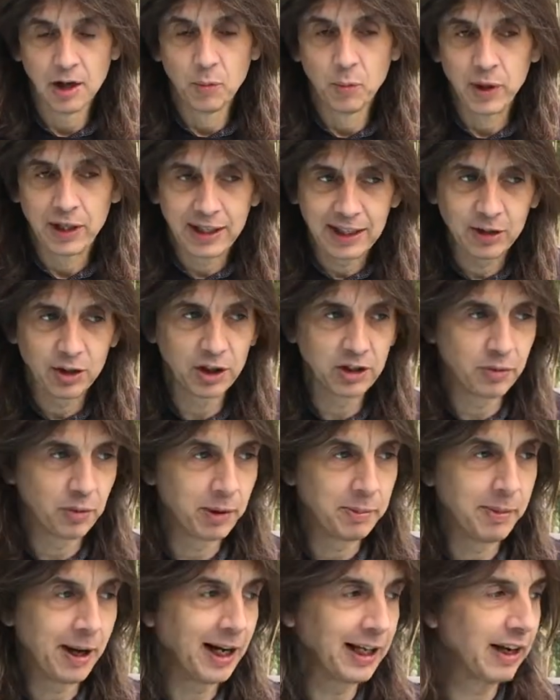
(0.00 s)
We
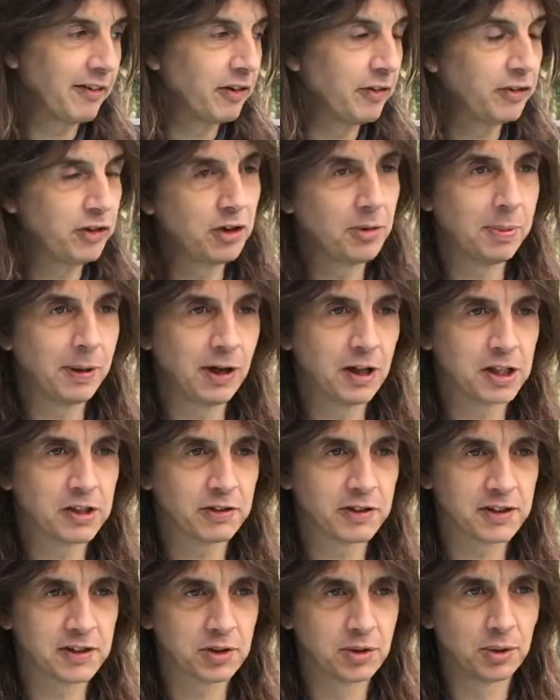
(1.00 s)
might have a few plants
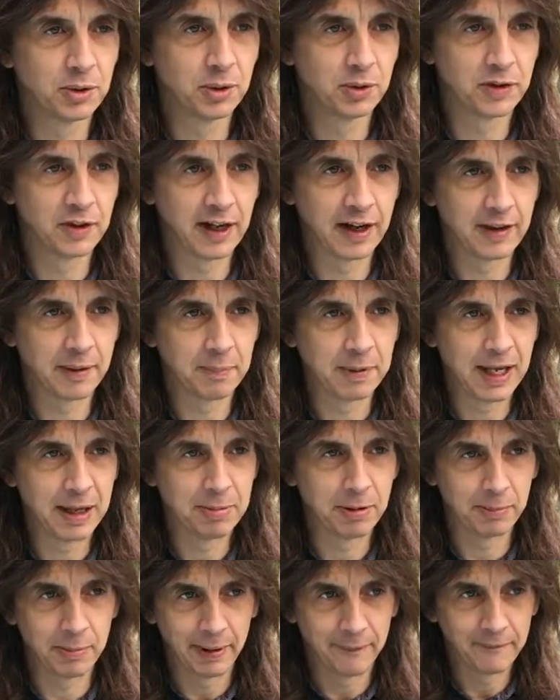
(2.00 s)
for schools and other
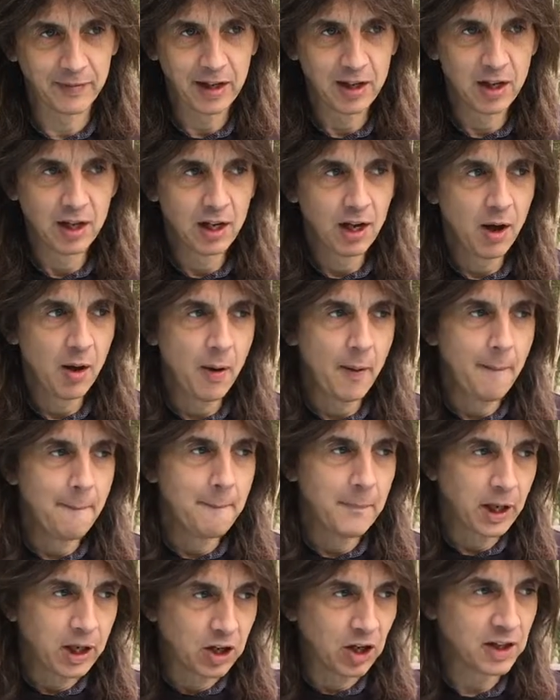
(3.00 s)
people, but
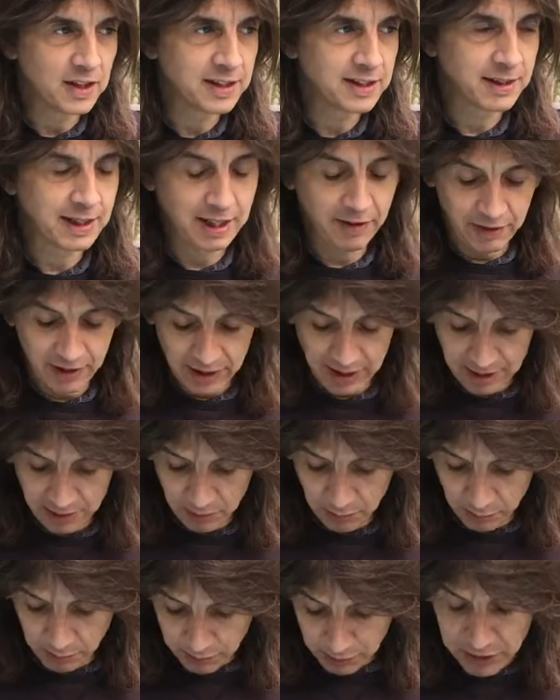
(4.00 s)
because
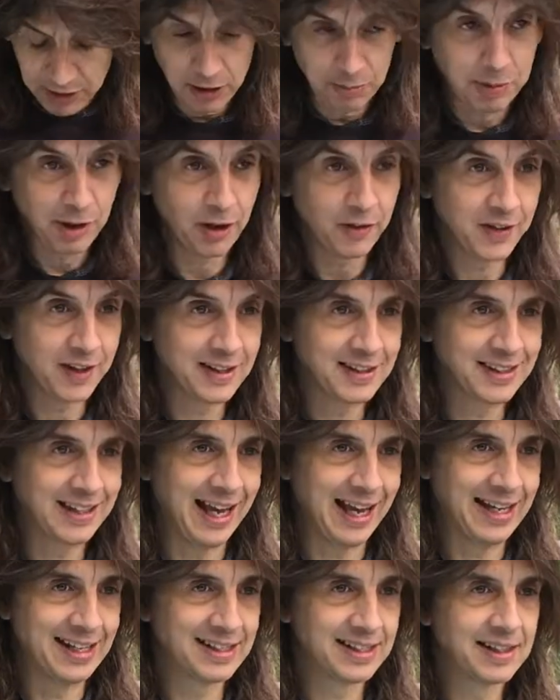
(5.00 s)
you plant these
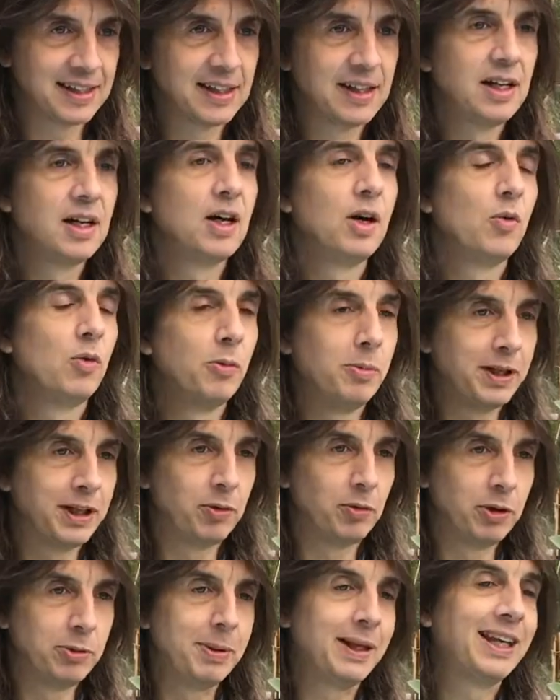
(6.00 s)
late, we'd
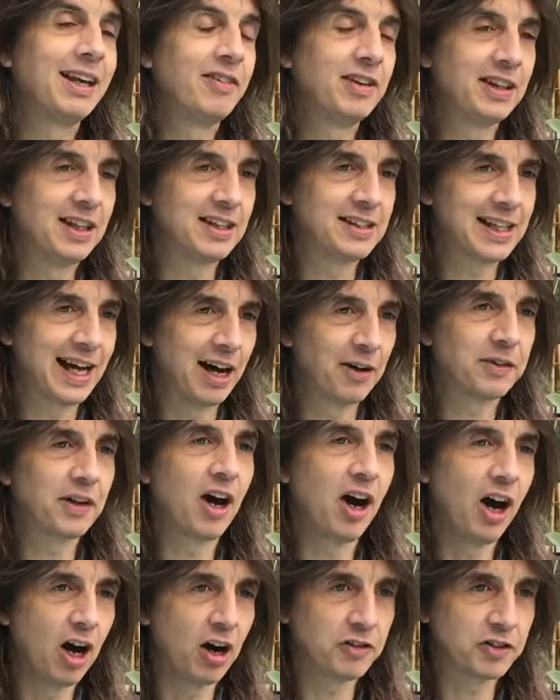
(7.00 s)
be giving these out
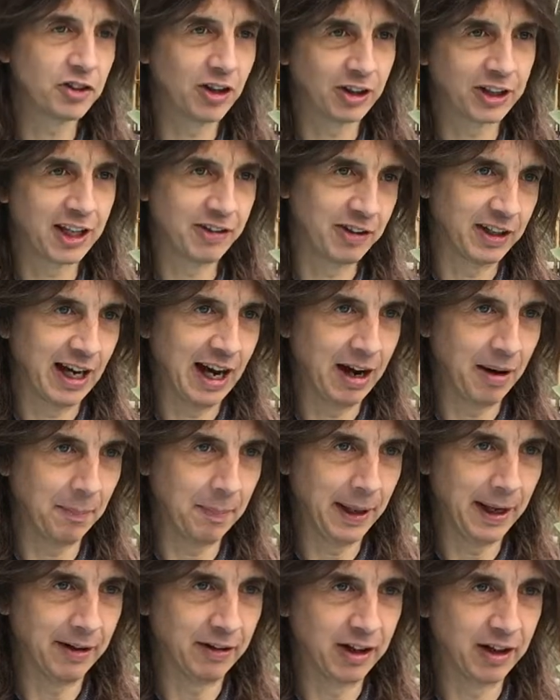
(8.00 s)
after our giving out
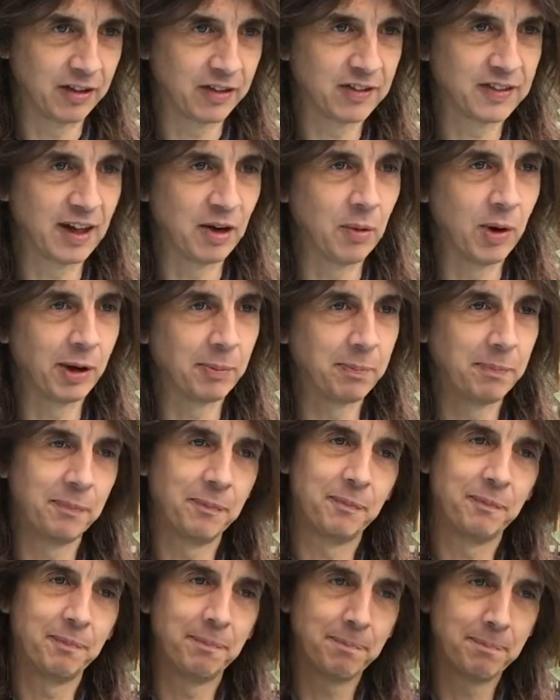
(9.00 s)
period. So we'll
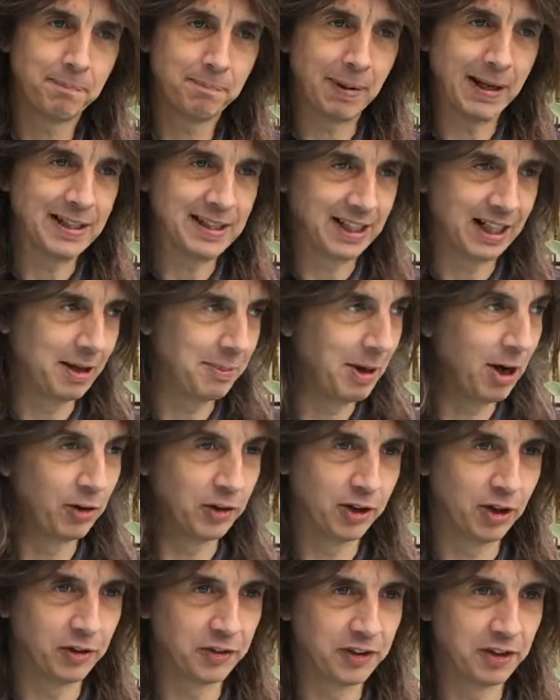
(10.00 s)
basically be
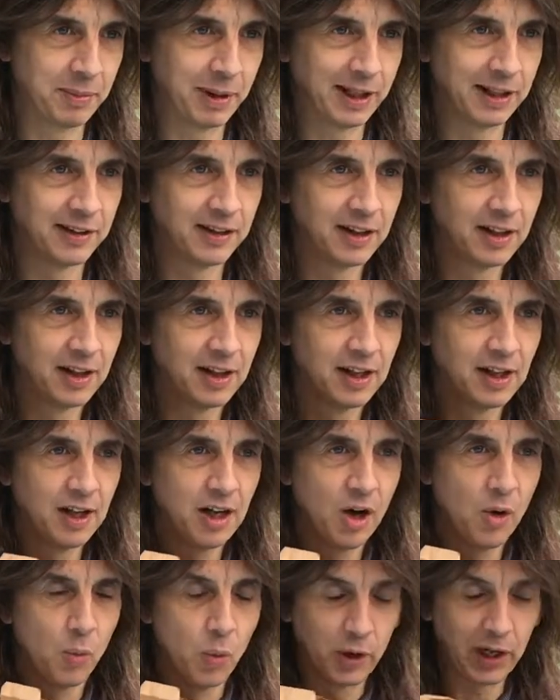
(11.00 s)
holding on to them. And
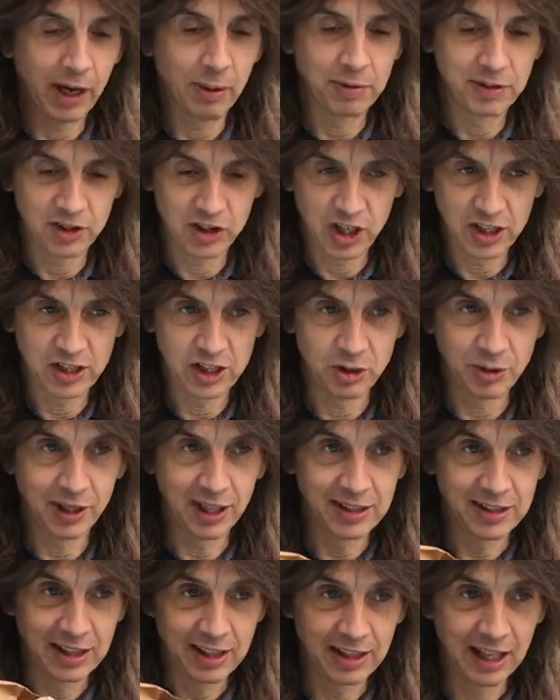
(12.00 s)
what I would suggest doing
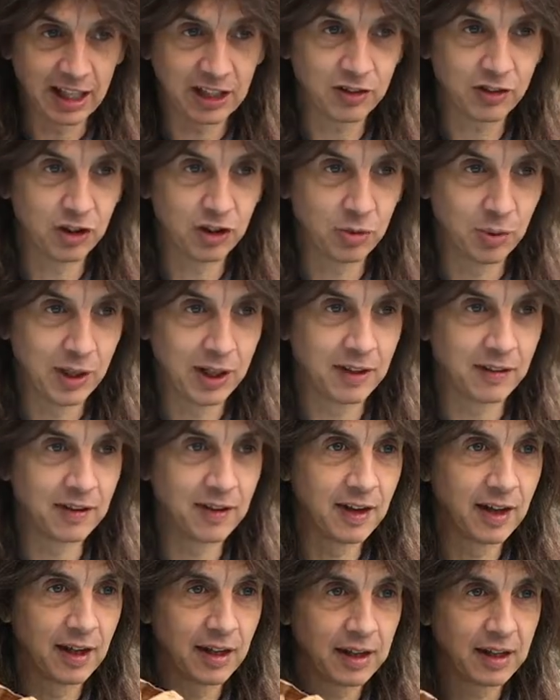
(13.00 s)
is the next few weeks
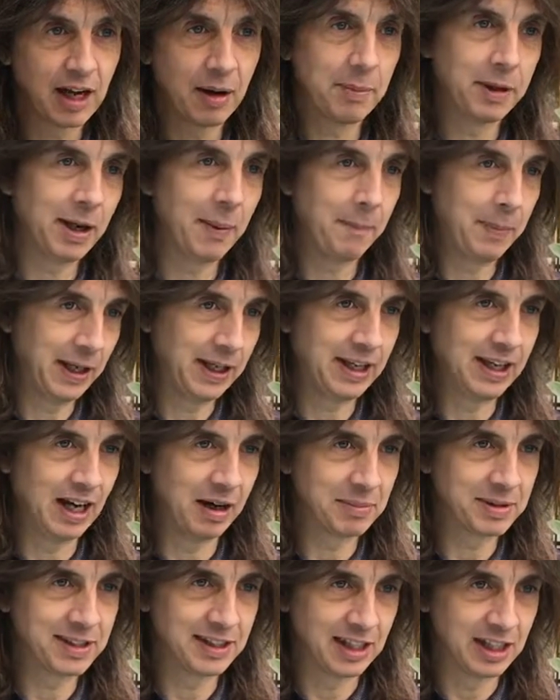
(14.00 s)
coming and picking
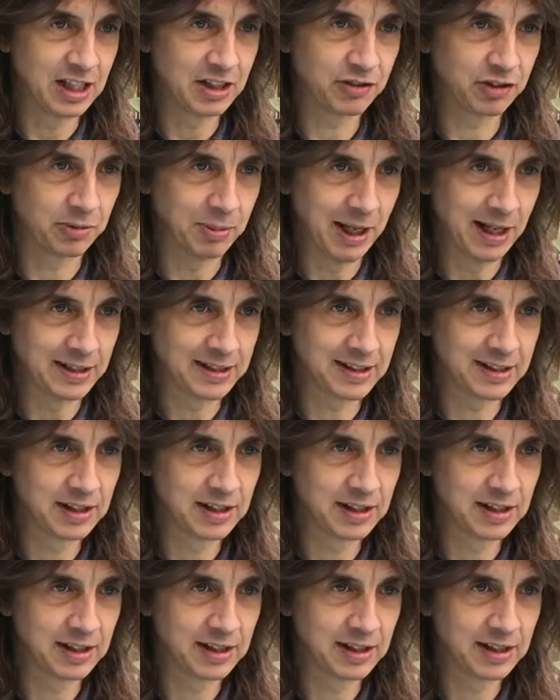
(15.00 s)
up seeds from us.